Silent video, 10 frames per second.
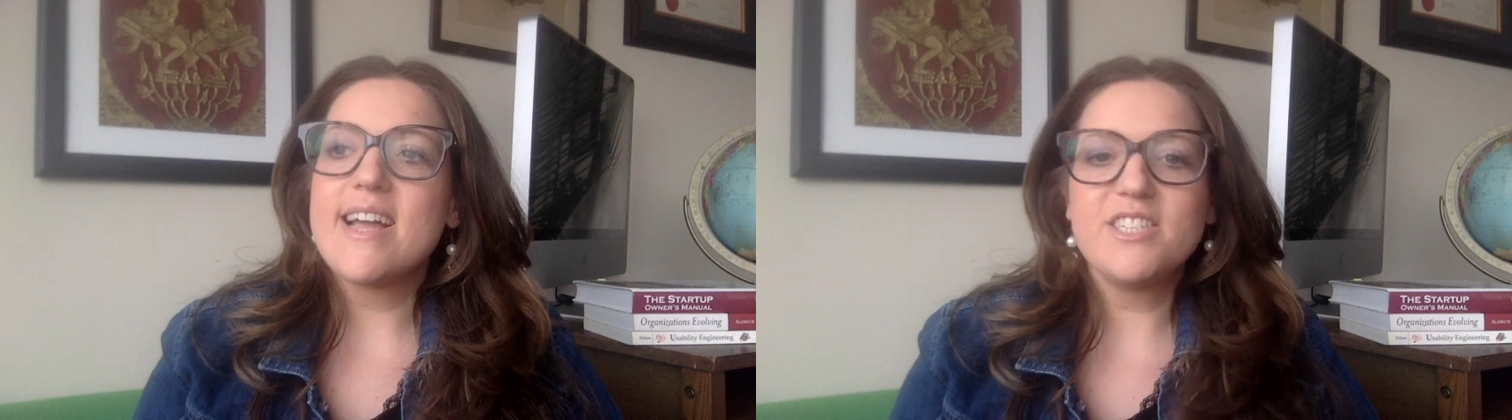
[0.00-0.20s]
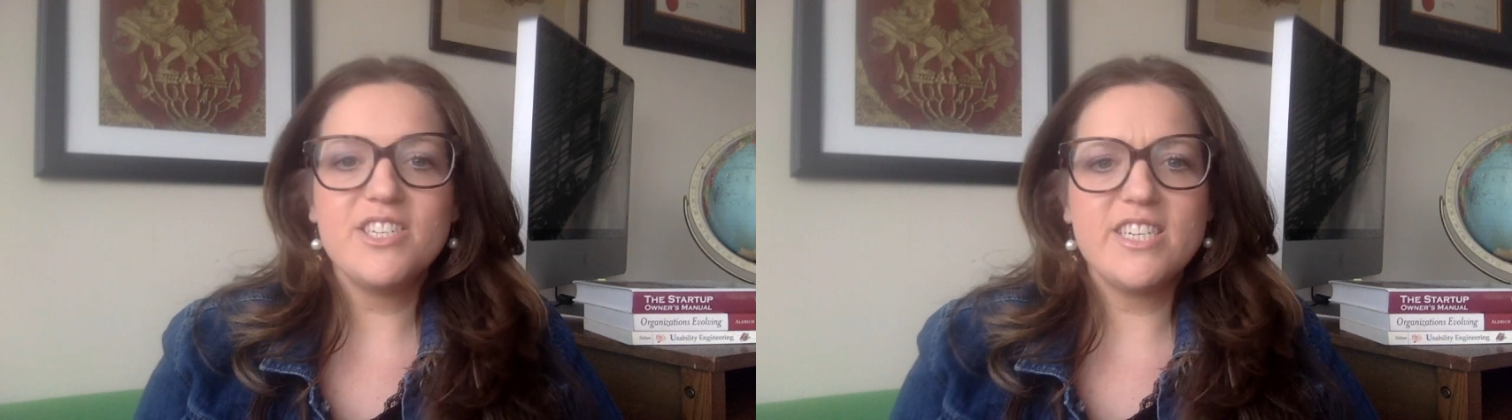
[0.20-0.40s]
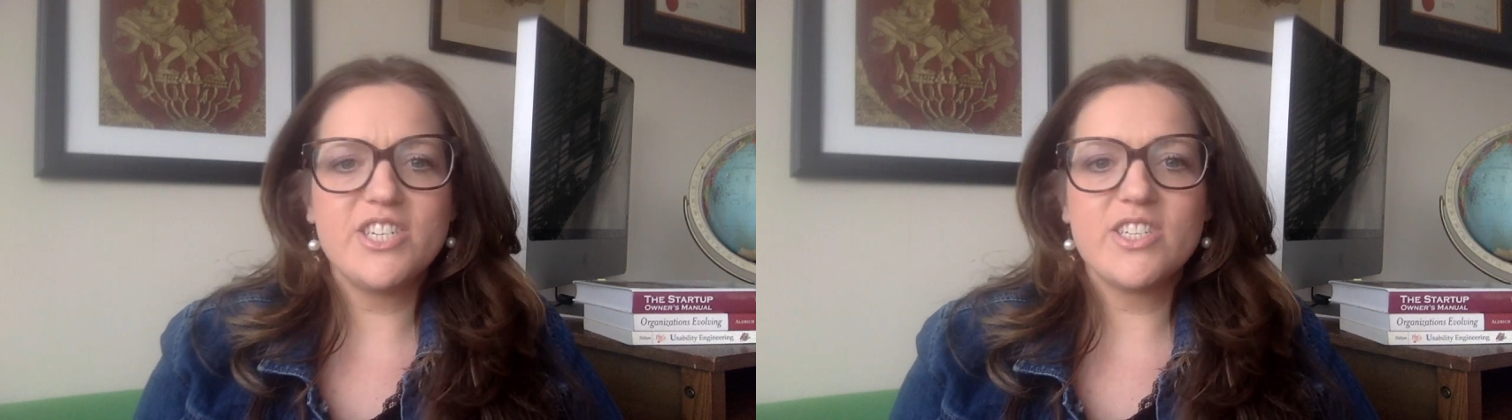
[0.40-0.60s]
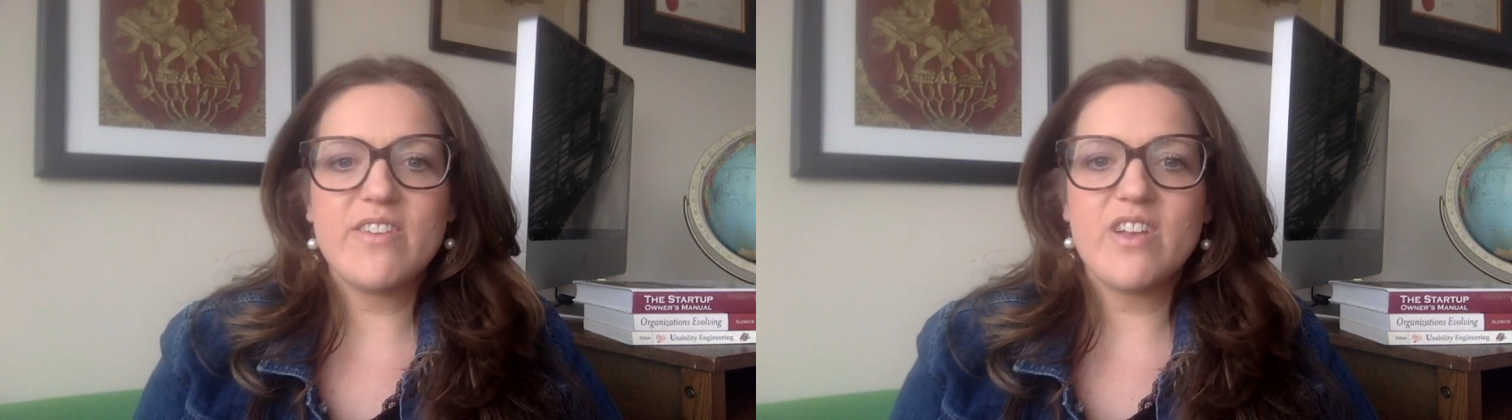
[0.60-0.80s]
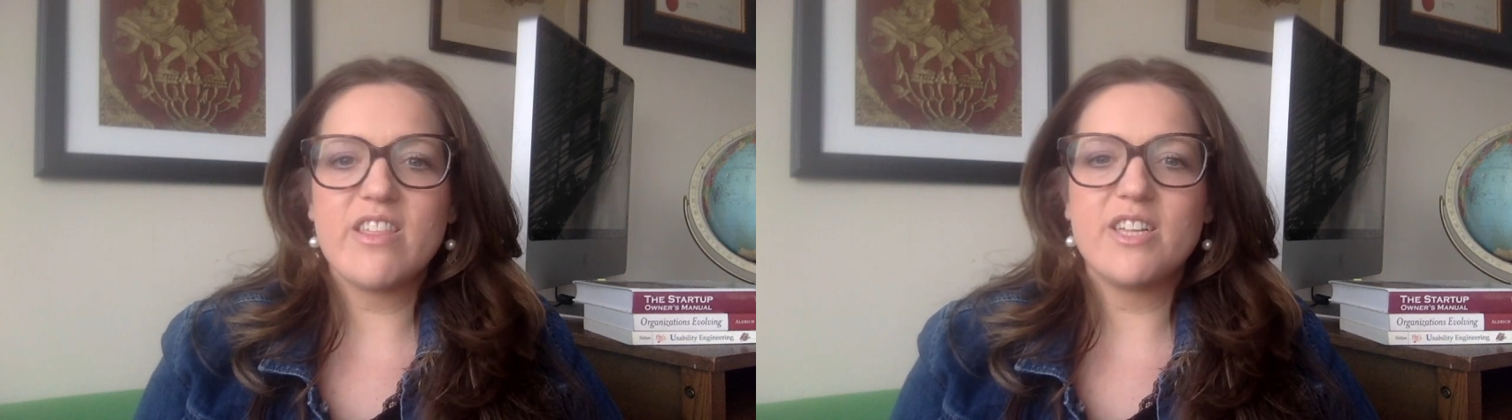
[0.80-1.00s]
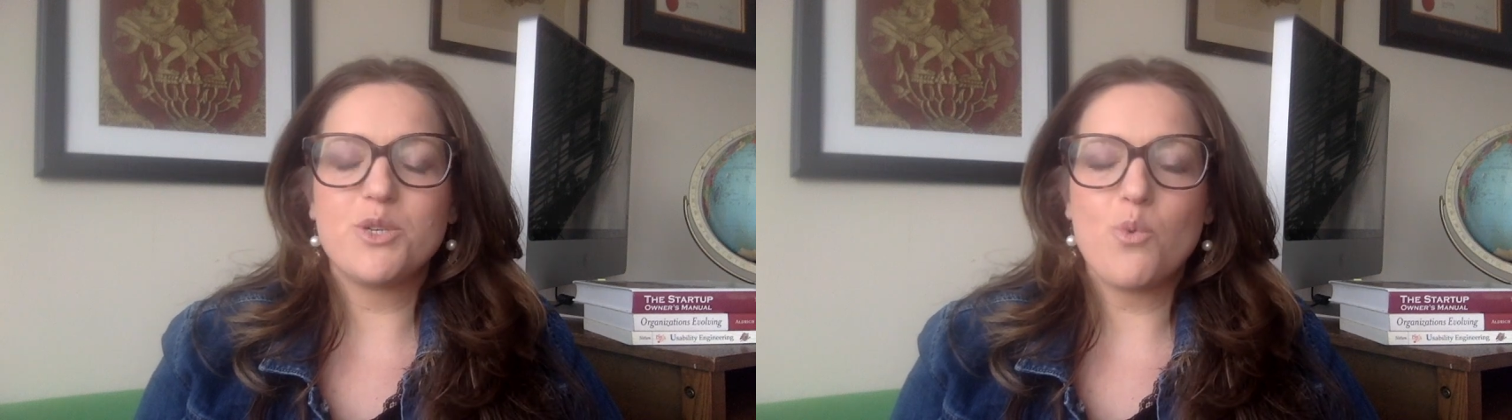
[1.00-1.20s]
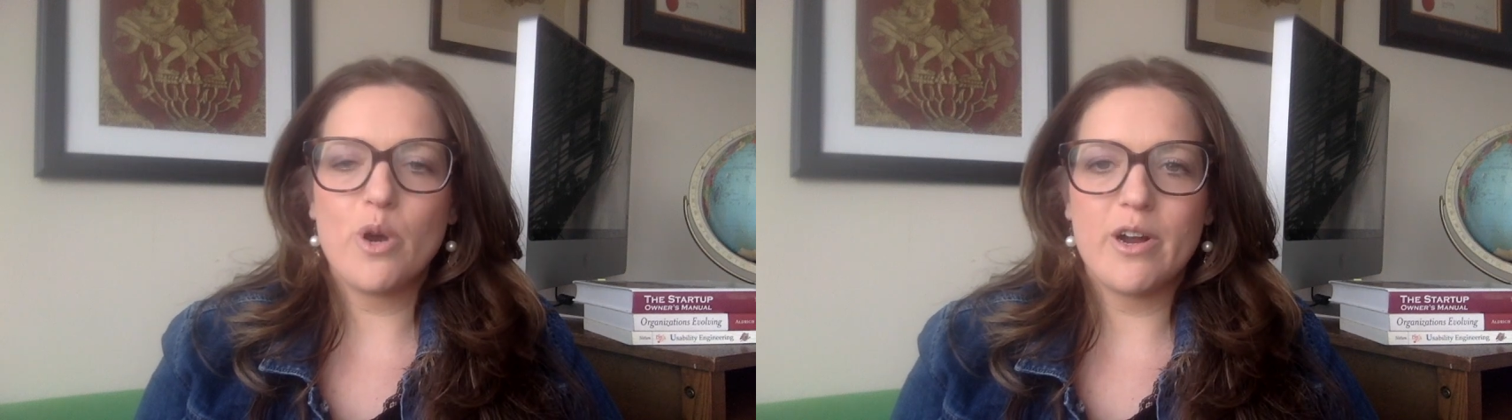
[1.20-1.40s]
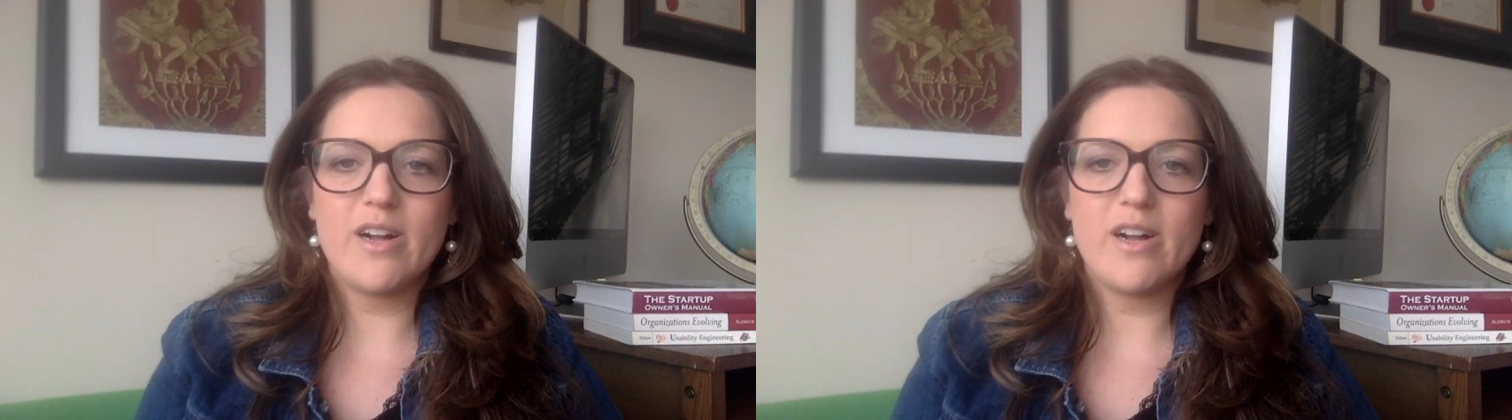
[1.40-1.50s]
Engineers have nothing to work